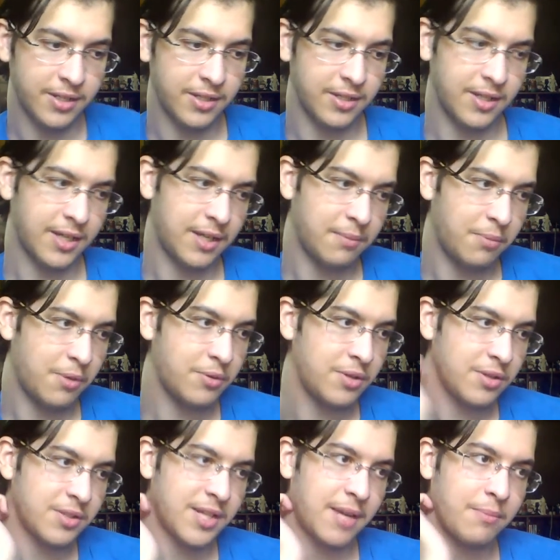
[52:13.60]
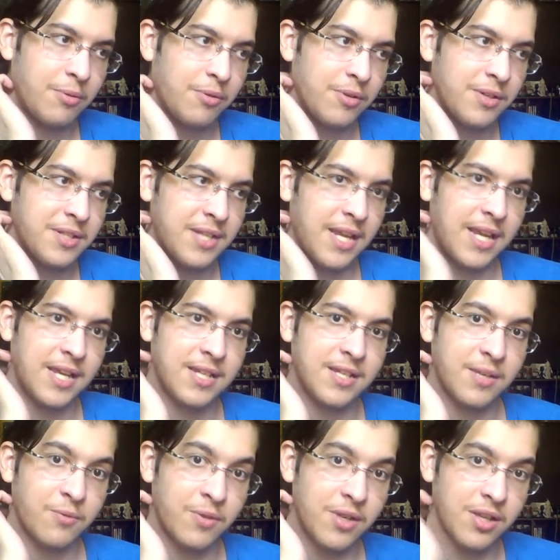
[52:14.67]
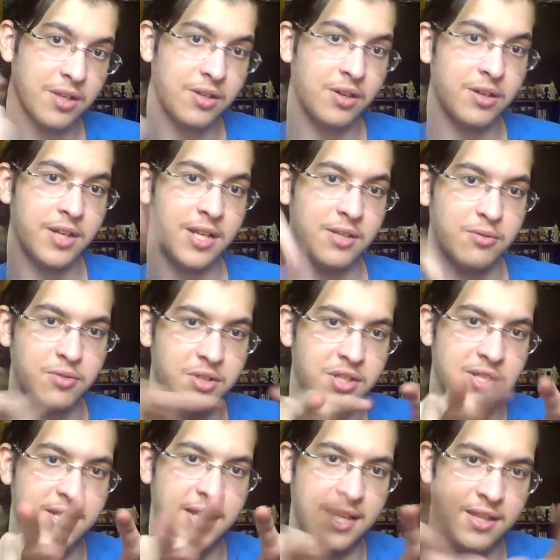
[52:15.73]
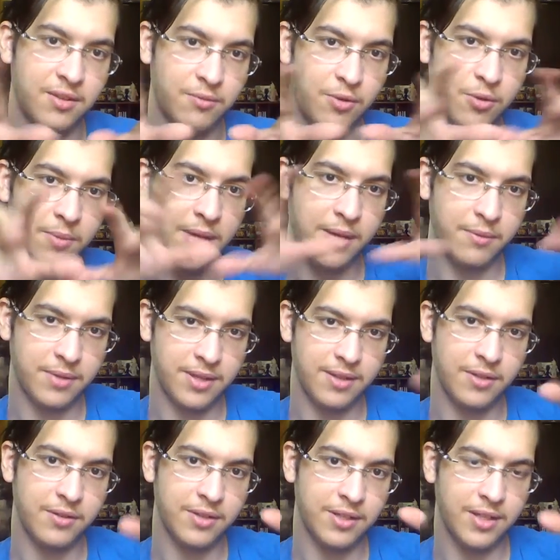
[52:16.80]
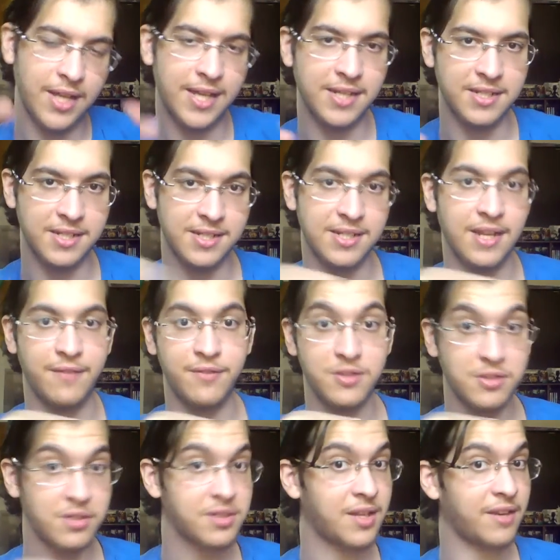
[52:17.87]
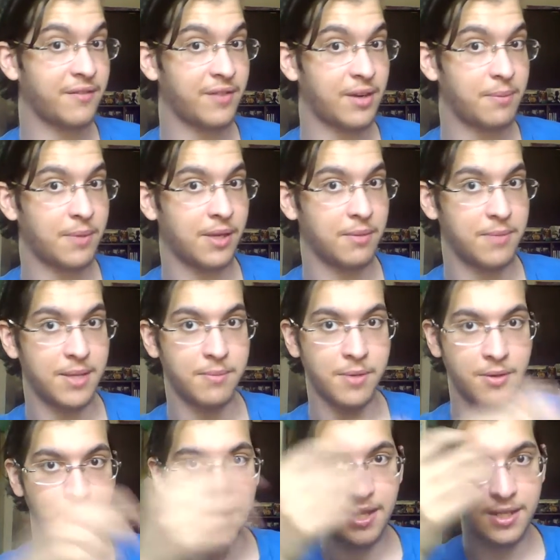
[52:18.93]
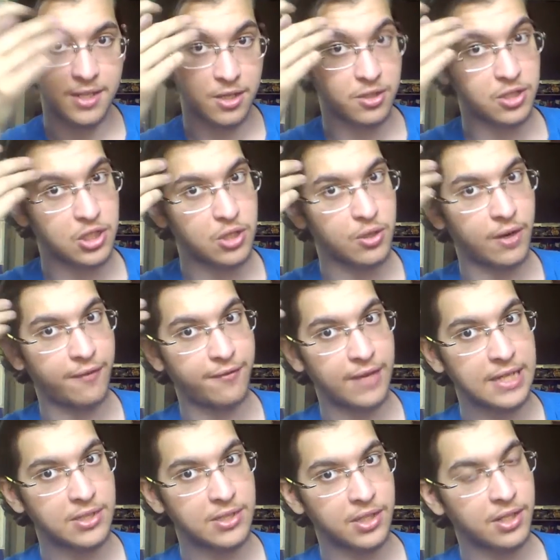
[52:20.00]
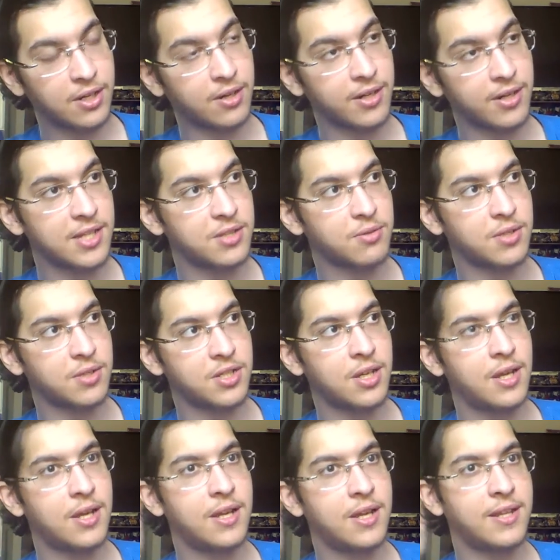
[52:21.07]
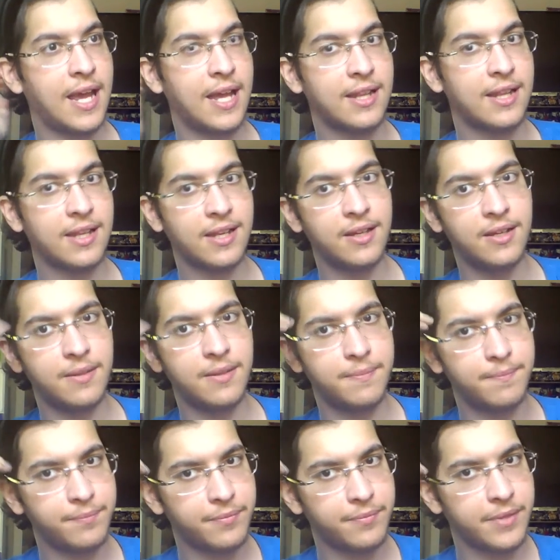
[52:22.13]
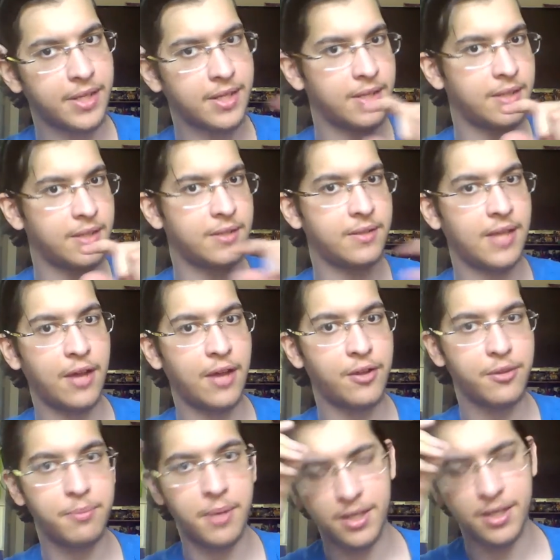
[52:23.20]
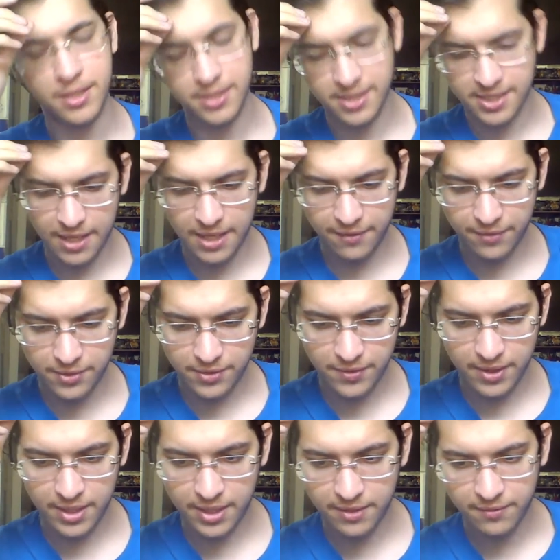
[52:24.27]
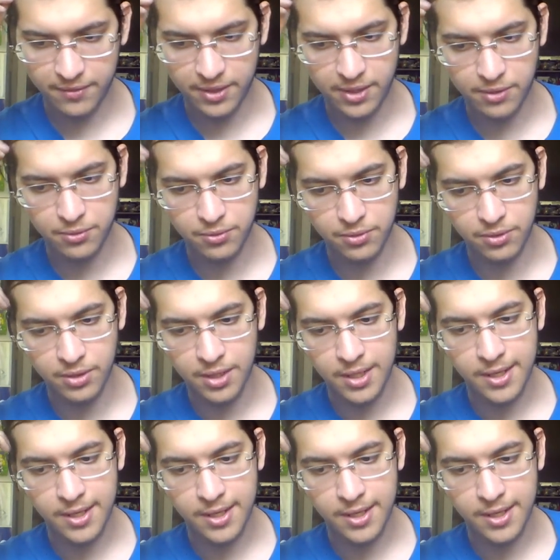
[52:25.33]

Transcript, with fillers: like a Pono type horse, and one of the Guardians, which is like the robot with all the legs and stuff, which looks like a very big Amiibo. They also showed off fights of the Guardians, which they had like a health bar and stuff. It was very, very cool.